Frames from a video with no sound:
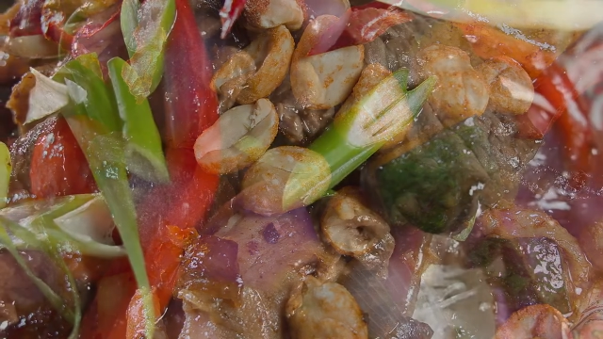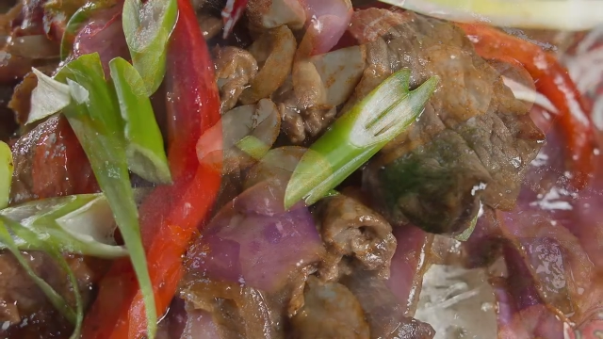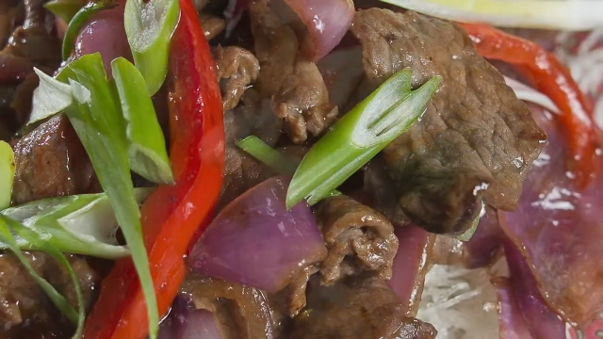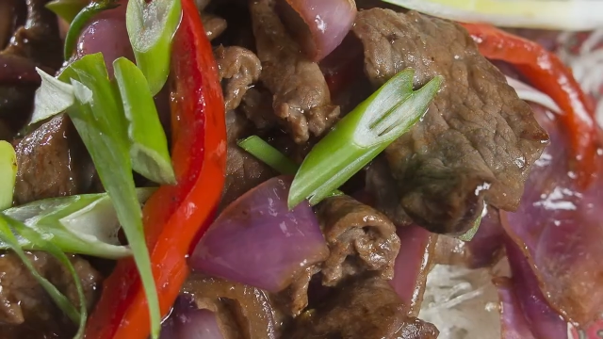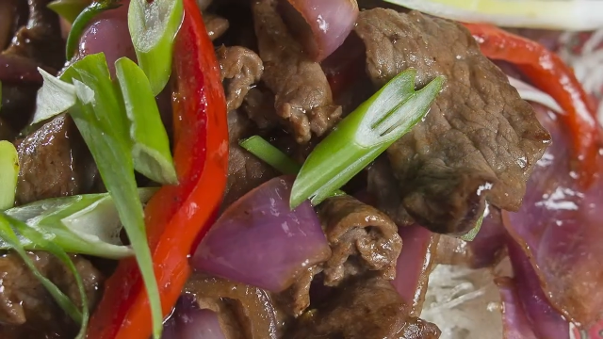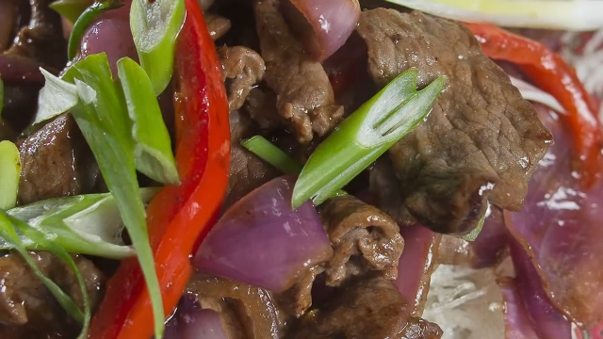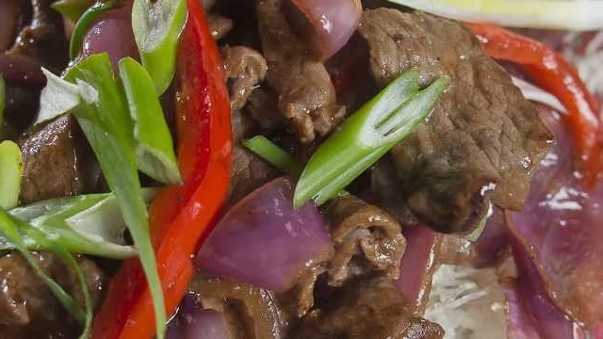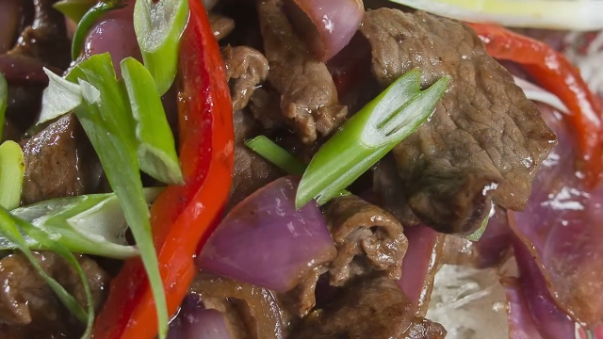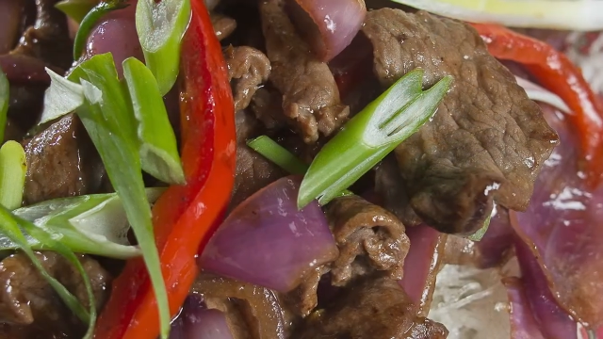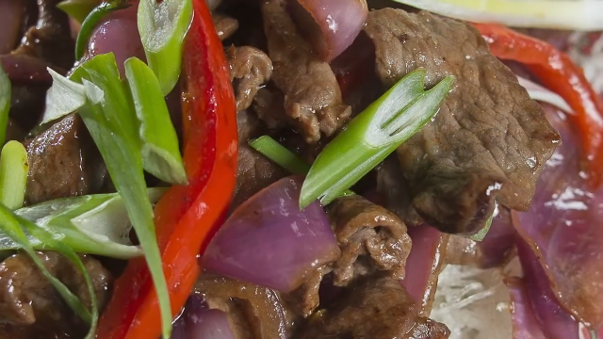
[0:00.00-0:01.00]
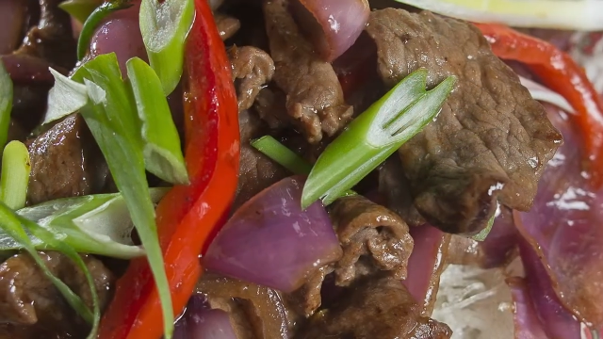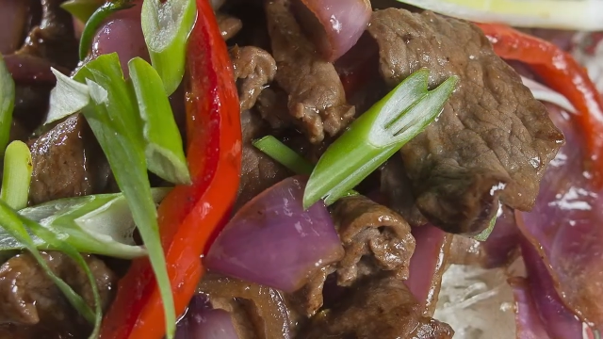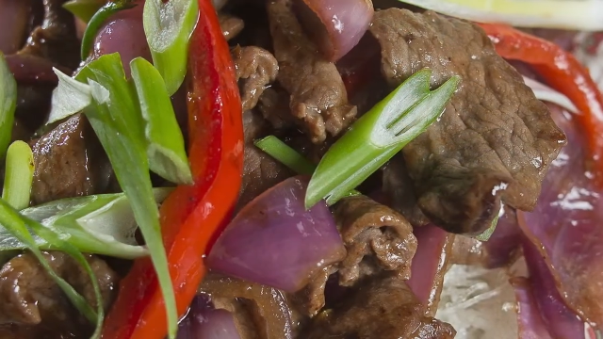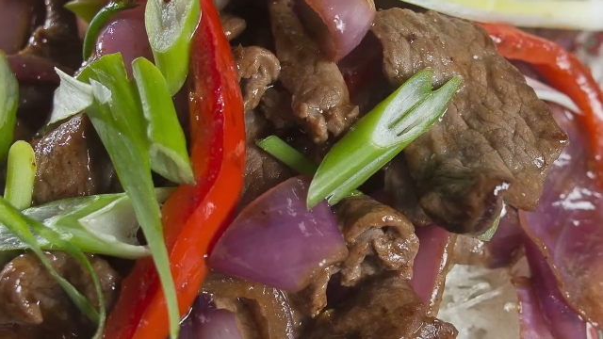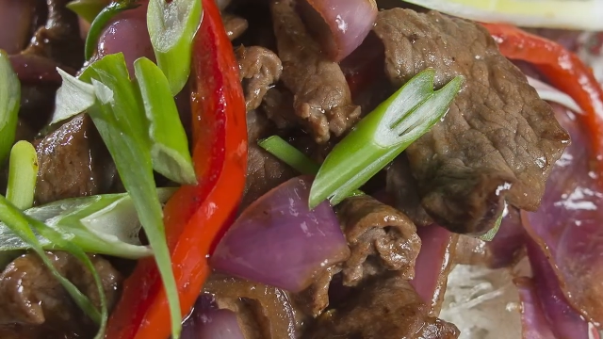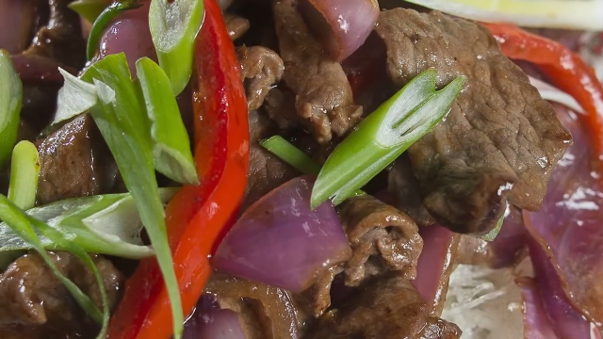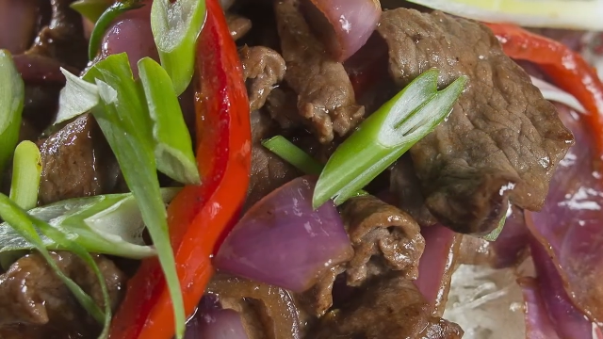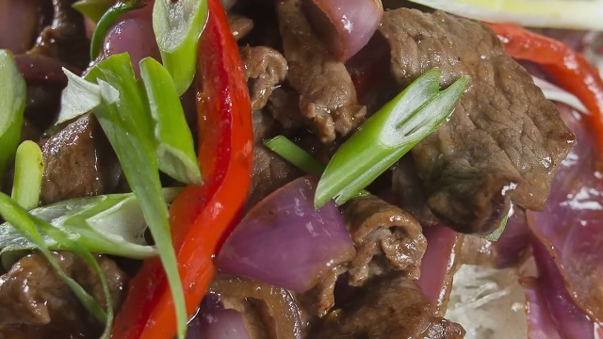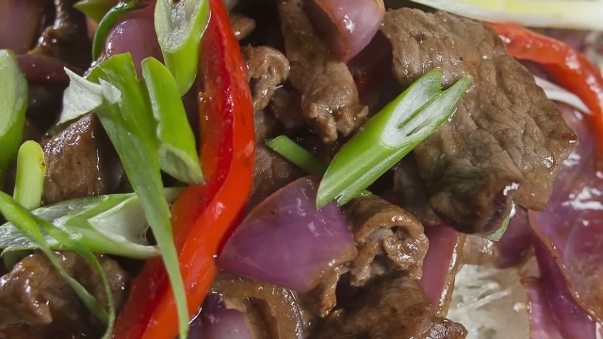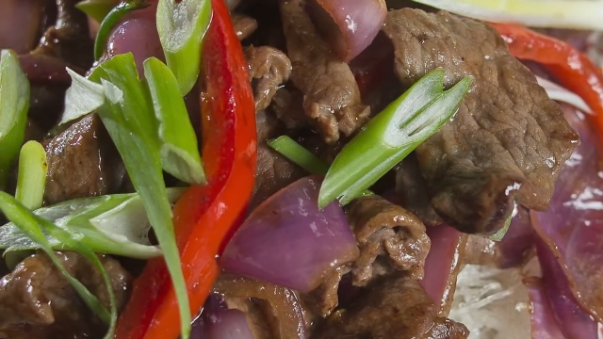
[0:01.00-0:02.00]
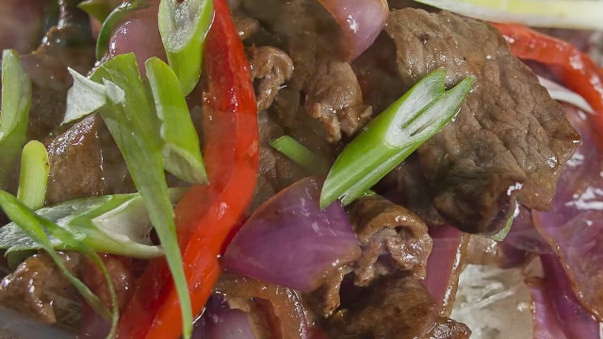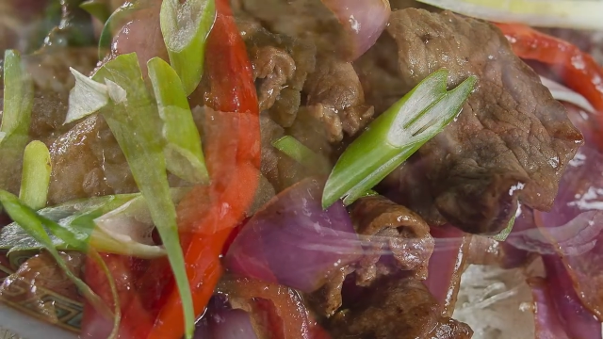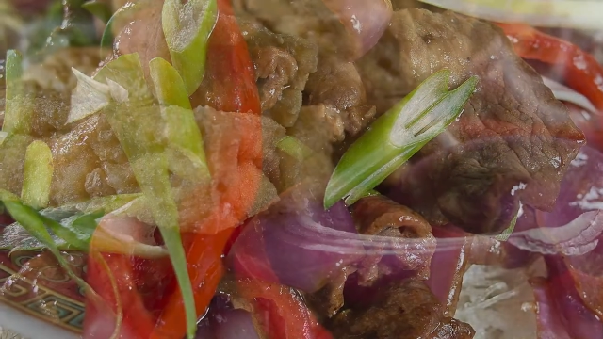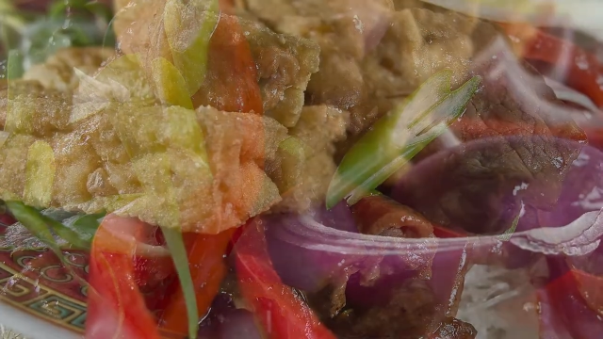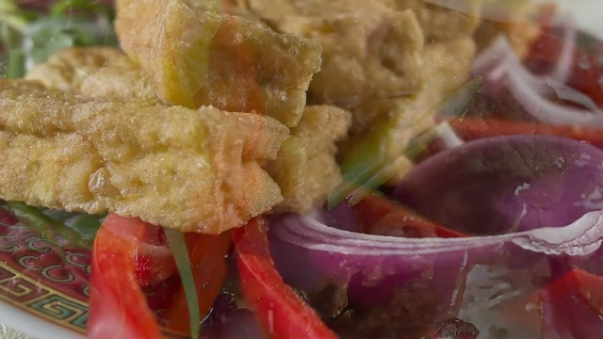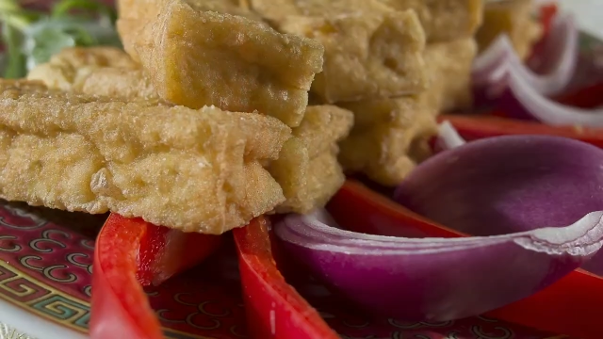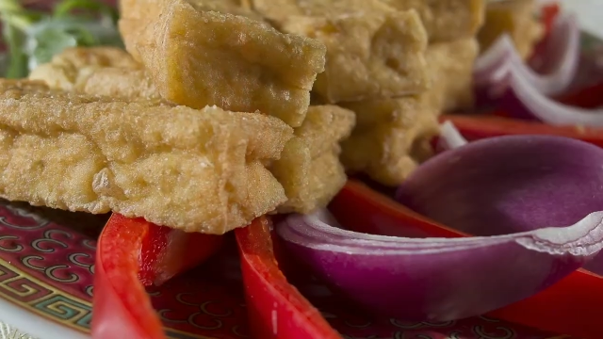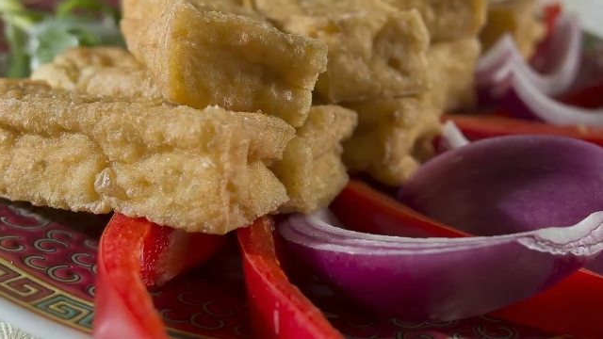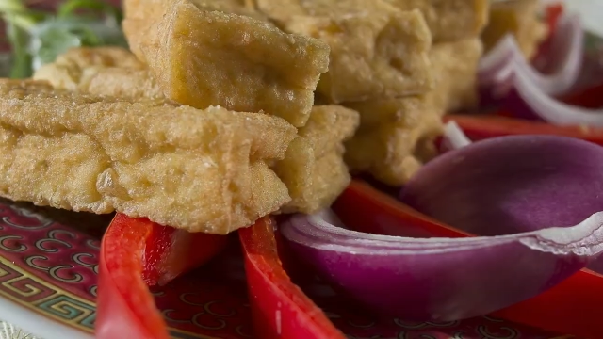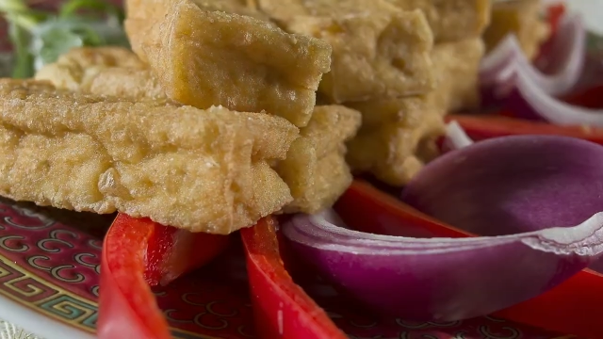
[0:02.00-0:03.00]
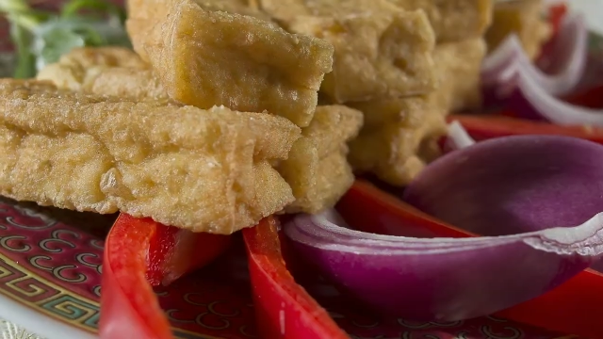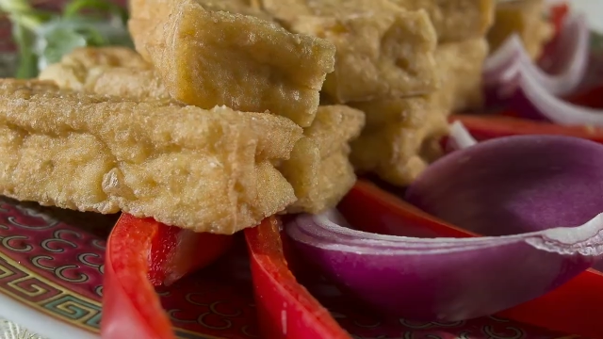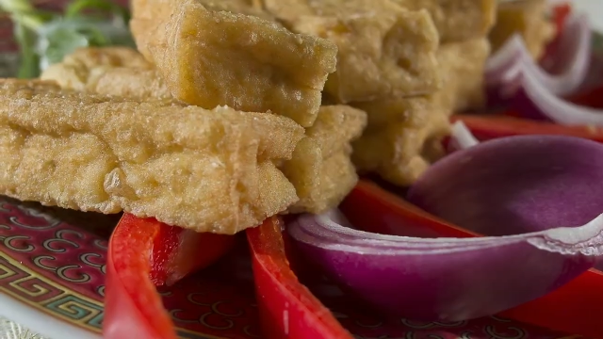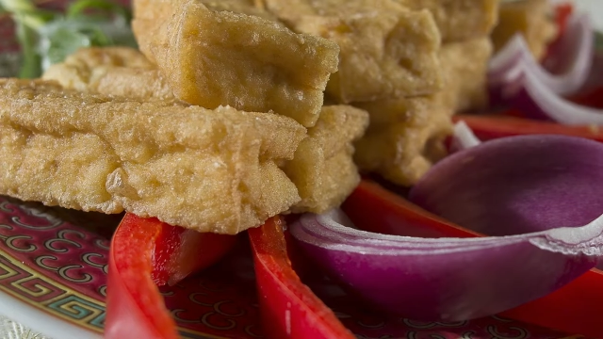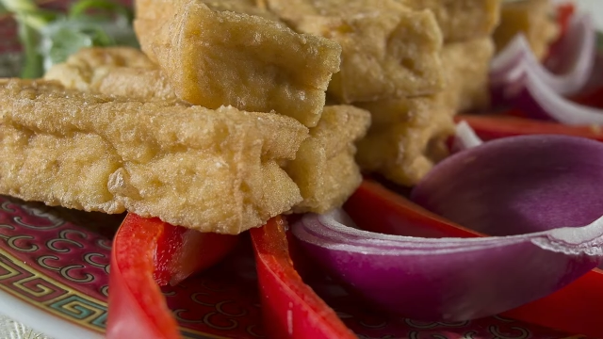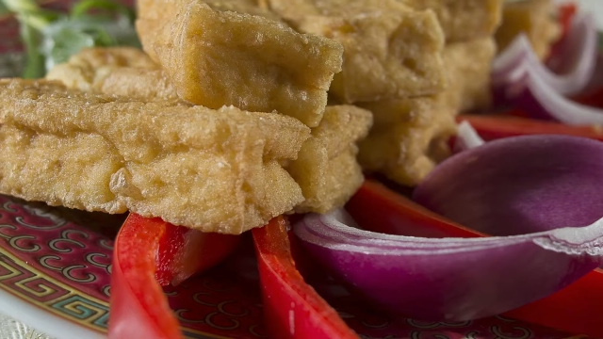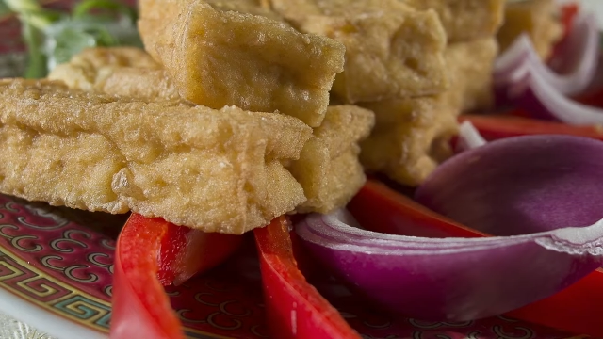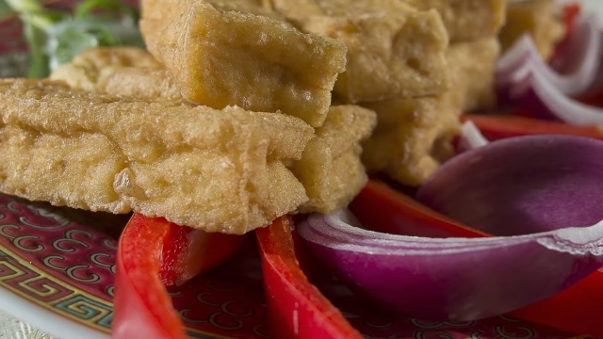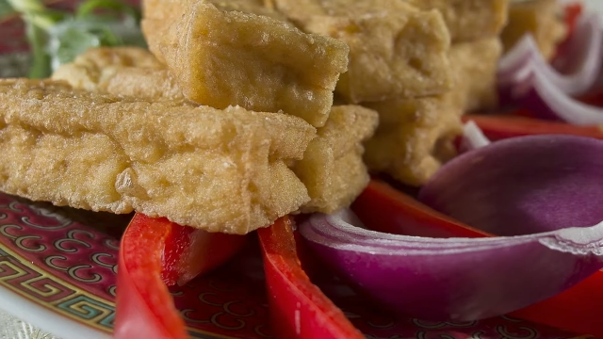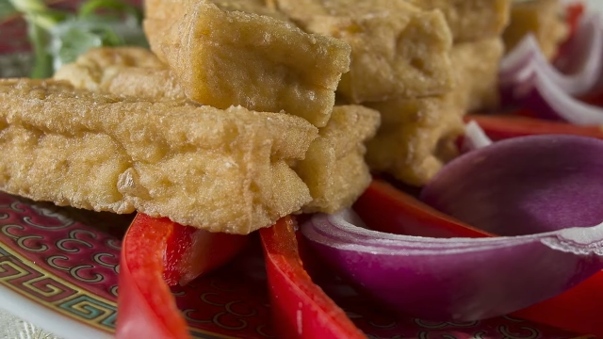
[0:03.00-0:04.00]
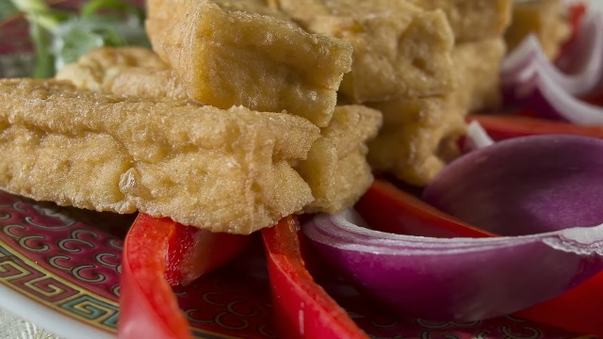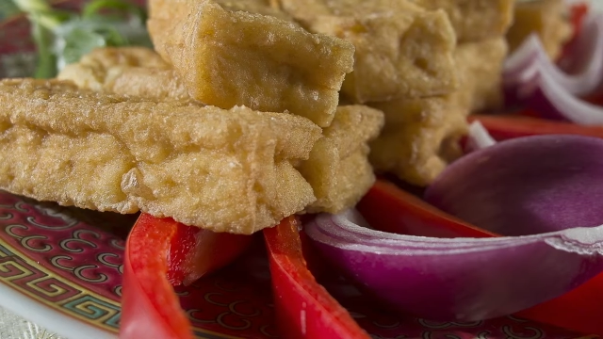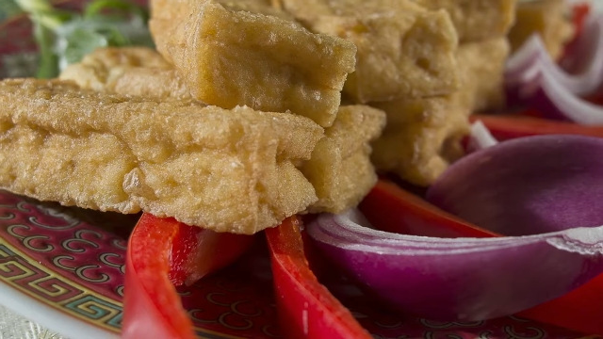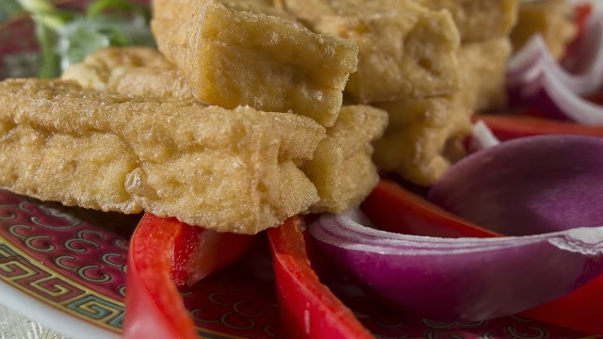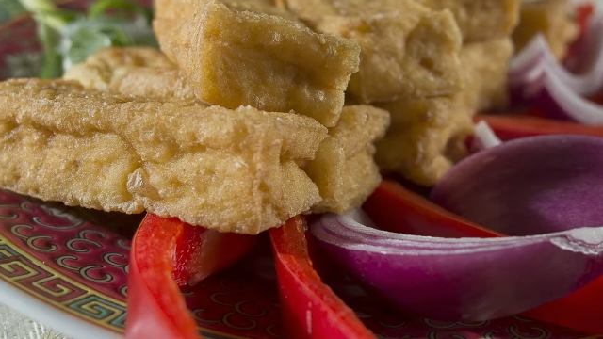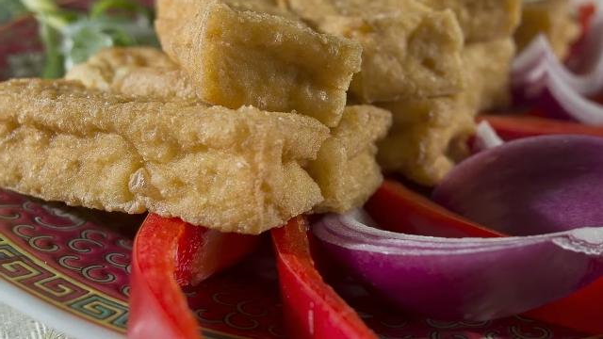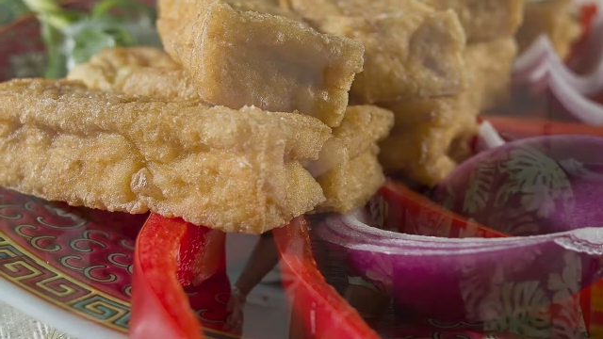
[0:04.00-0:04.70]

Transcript: No face is visible, so there are no lips to read.